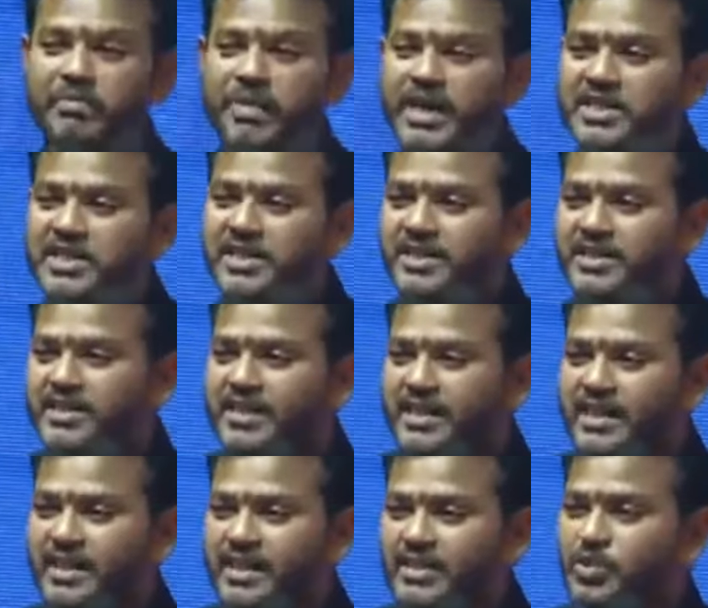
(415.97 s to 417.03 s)
medicines.
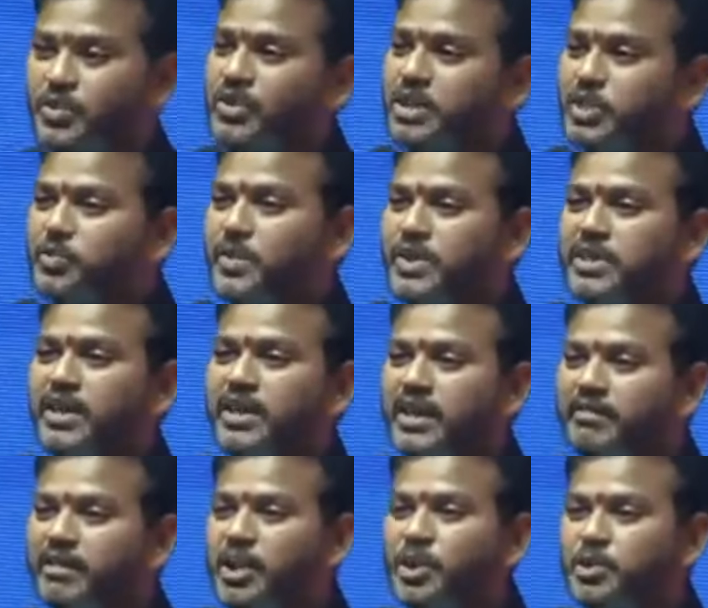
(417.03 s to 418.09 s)
So this was a
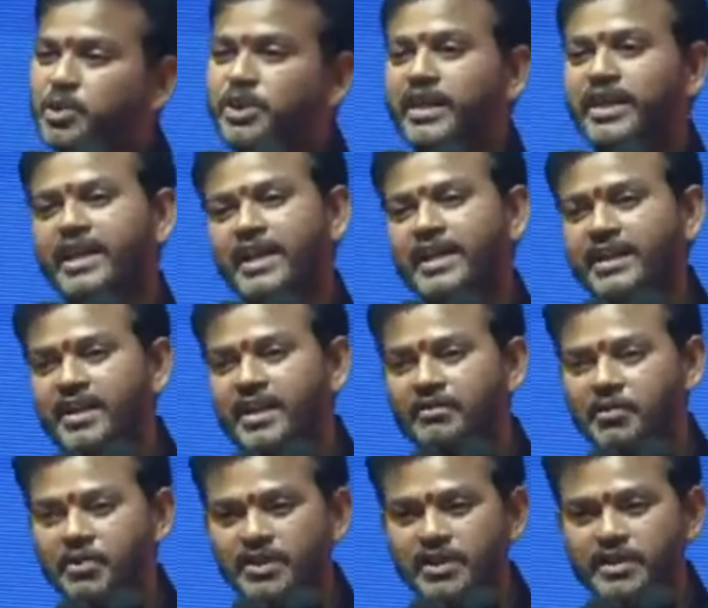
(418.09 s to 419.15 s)
revolutionary idea
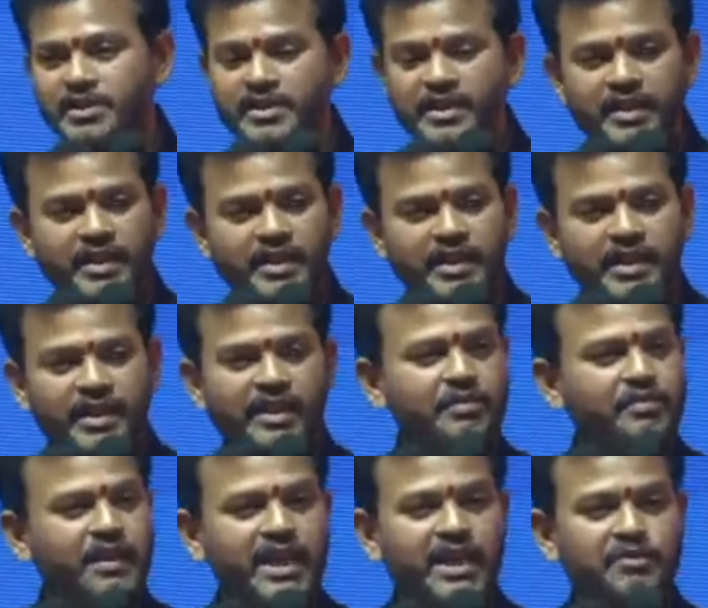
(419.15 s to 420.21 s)
for us.
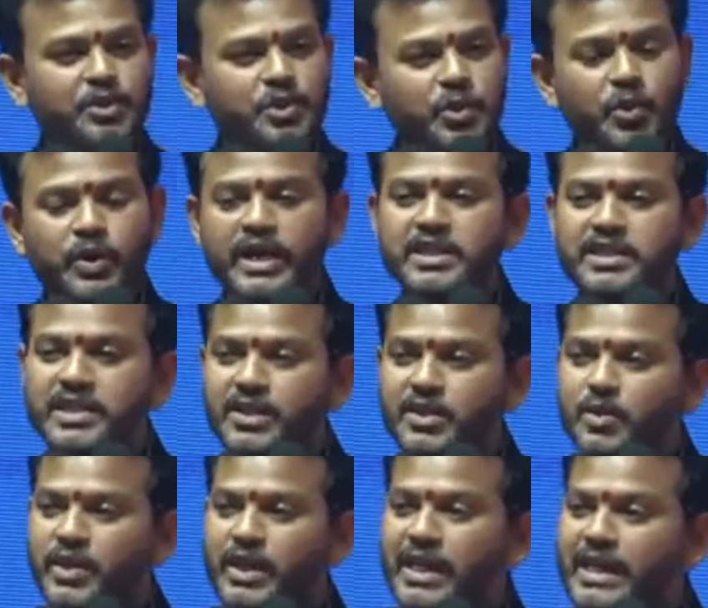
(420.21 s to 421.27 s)
And we have showcased
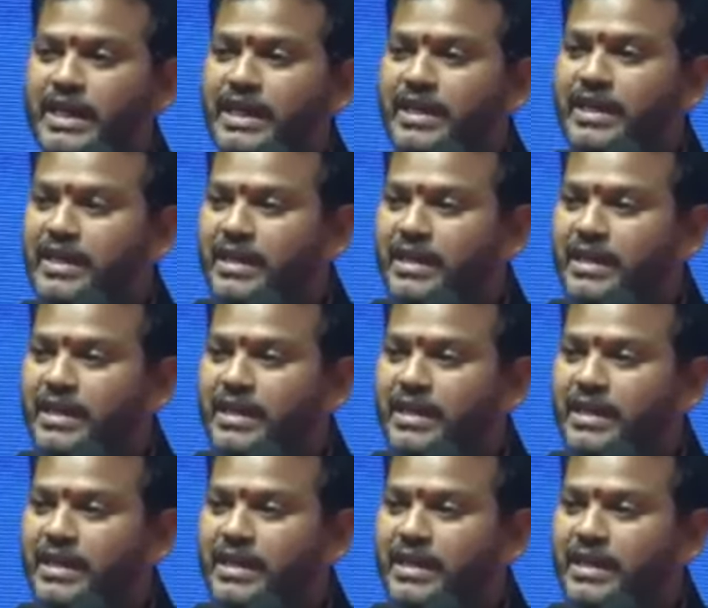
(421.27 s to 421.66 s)
it to the entire